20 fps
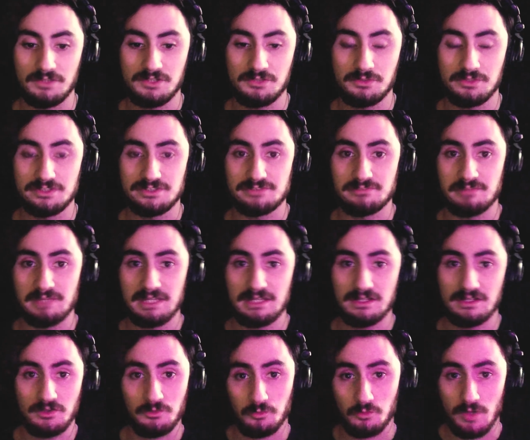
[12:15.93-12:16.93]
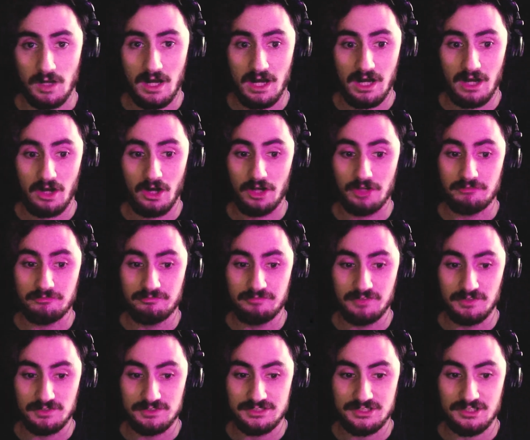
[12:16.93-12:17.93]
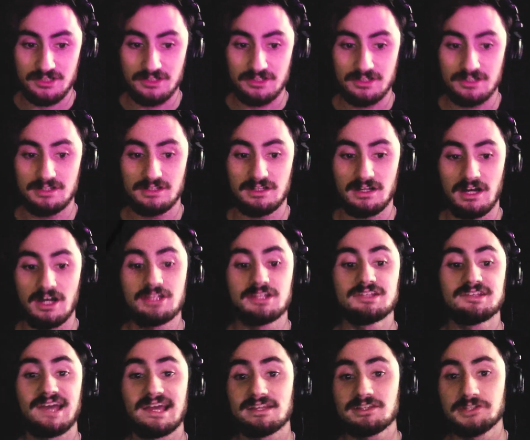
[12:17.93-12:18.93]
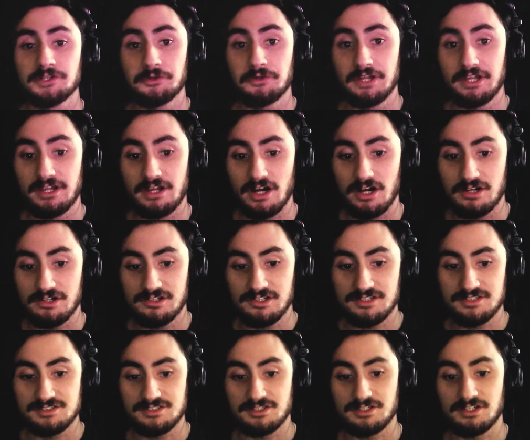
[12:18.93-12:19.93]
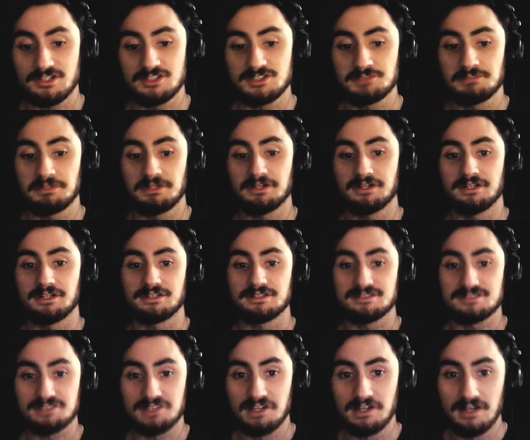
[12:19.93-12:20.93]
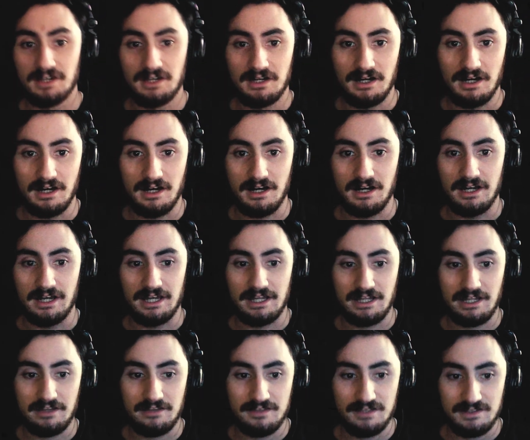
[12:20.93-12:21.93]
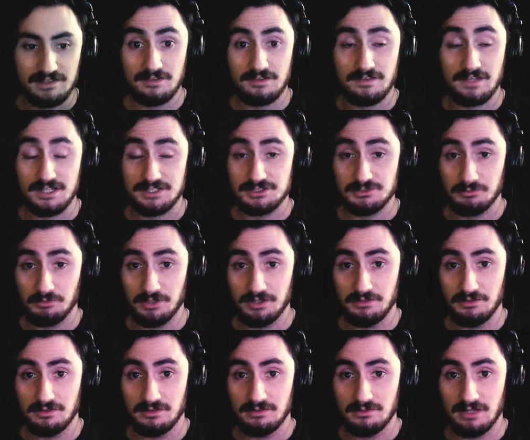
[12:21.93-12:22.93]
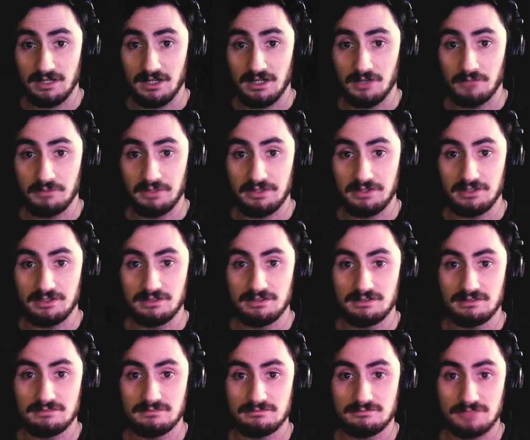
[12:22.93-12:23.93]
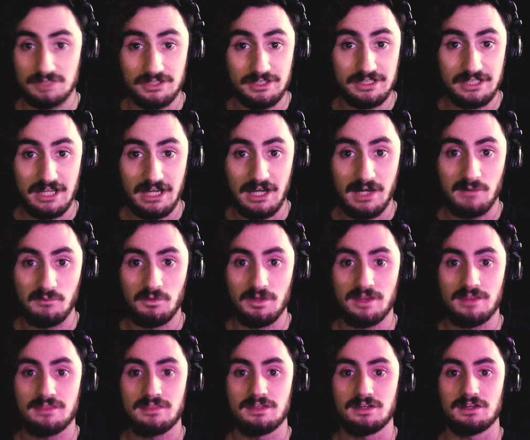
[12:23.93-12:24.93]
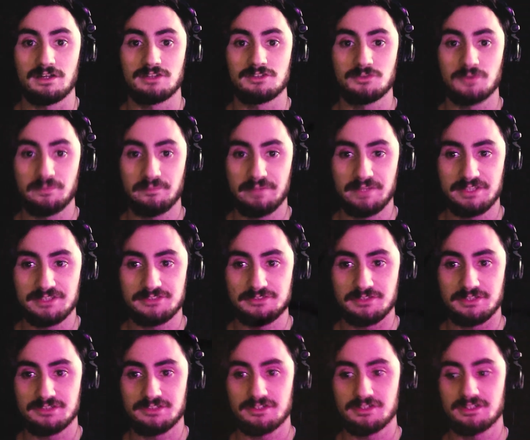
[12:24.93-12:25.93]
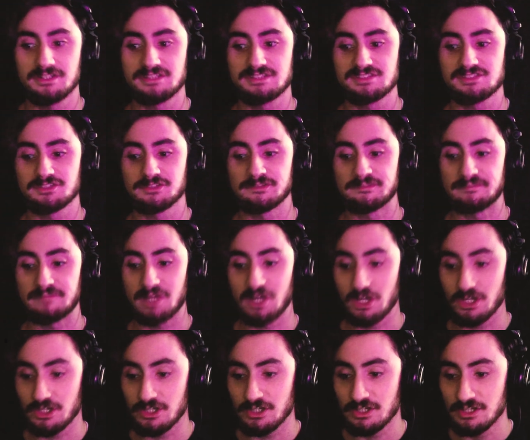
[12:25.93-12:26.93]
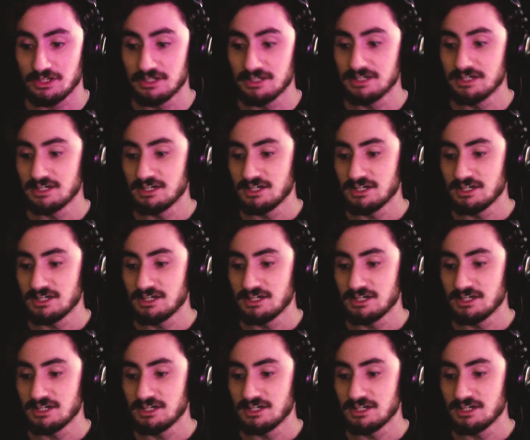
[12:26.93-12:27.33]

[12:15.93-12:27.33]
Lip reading: which was make a raw, unfiltered, undiluted artistic experience. And I think that that's what we really got with Twin Peaks: The Return, is some